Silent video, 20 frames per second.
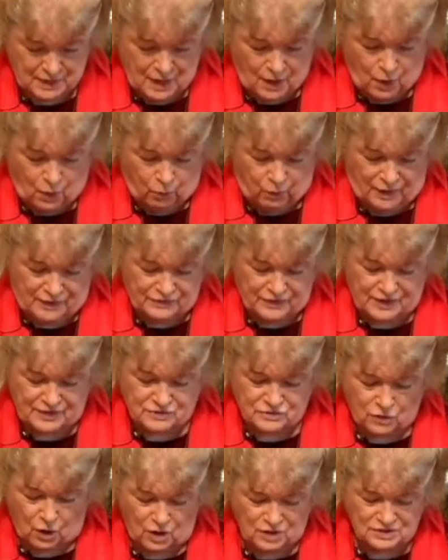where they
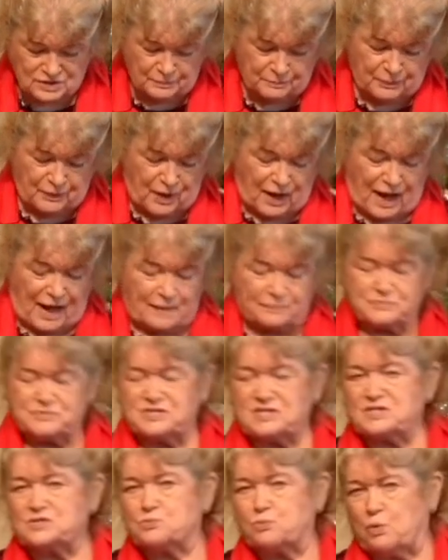thought that perhaps
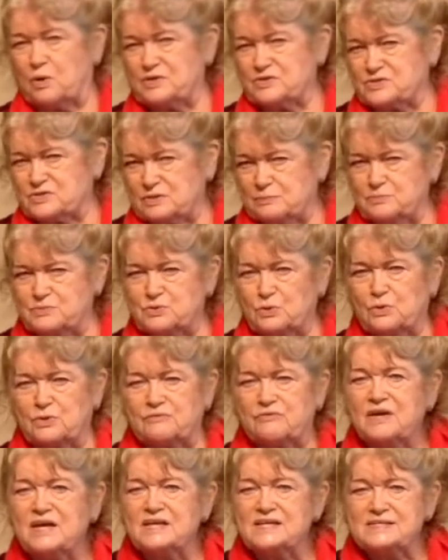this was some sort
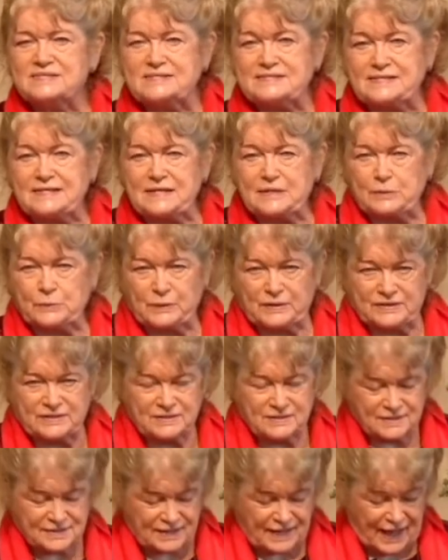of secret
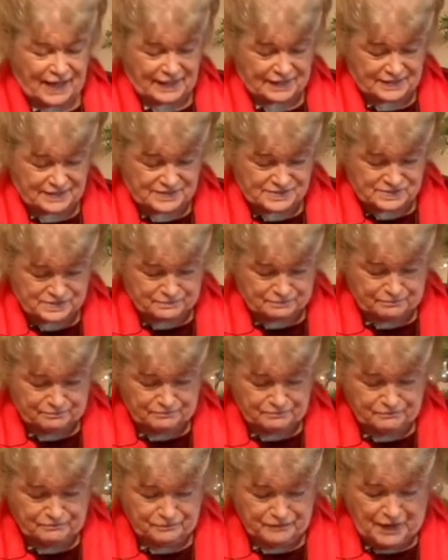catechism,
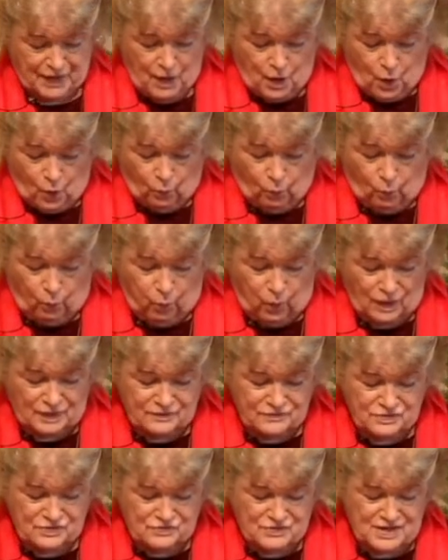one
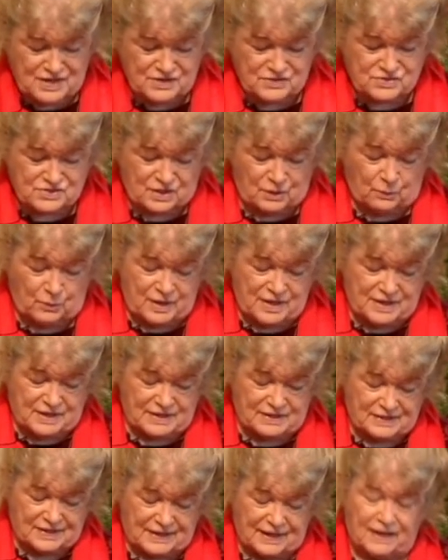of the things that we
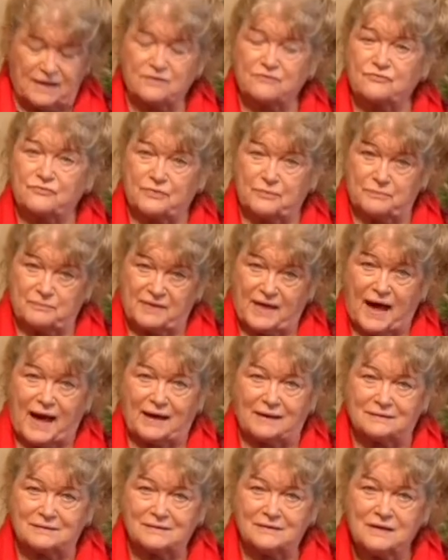can get from
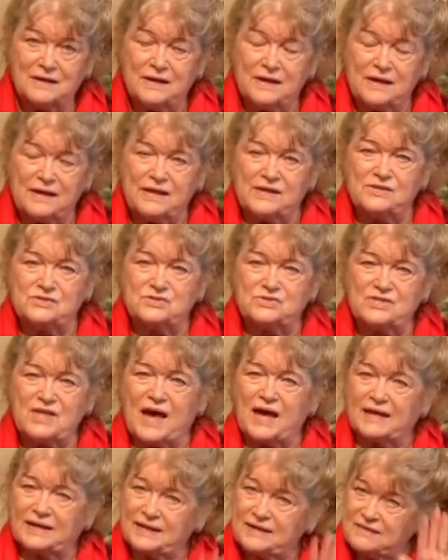that is
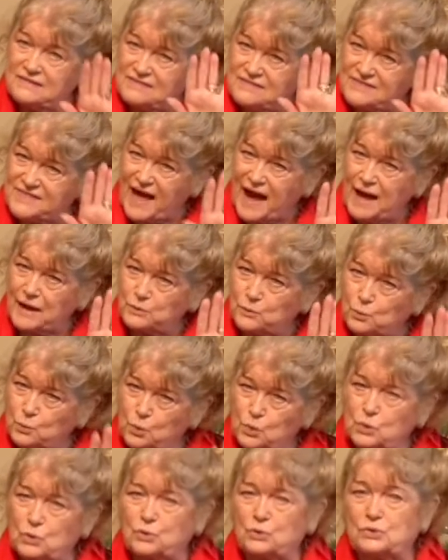that in that
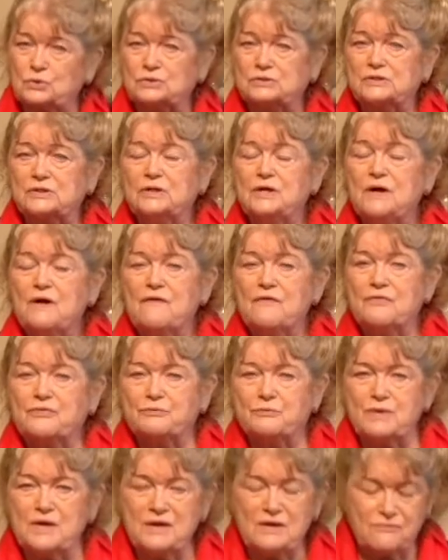world,
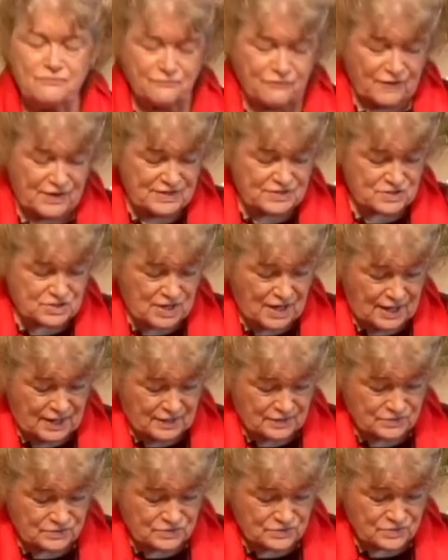3 French
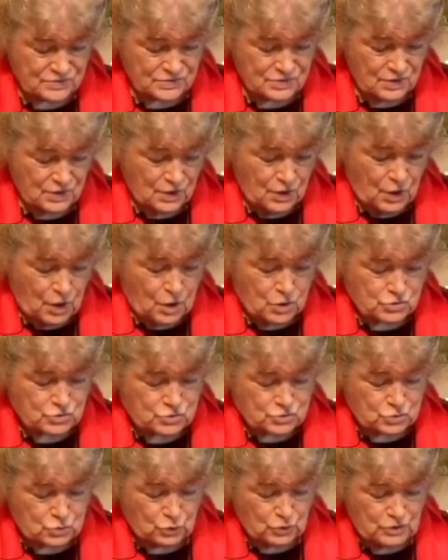hens
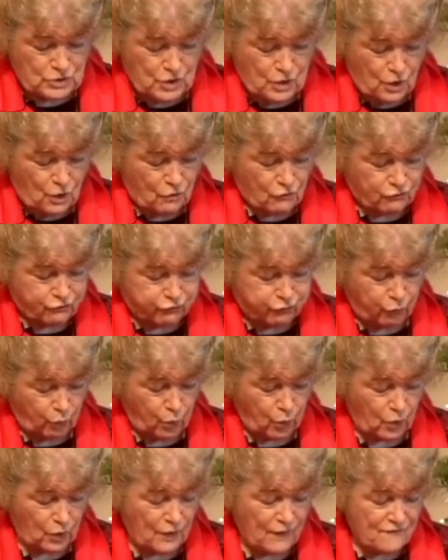stood
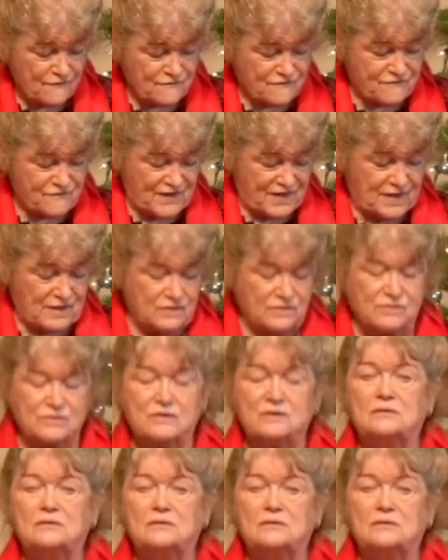for faith,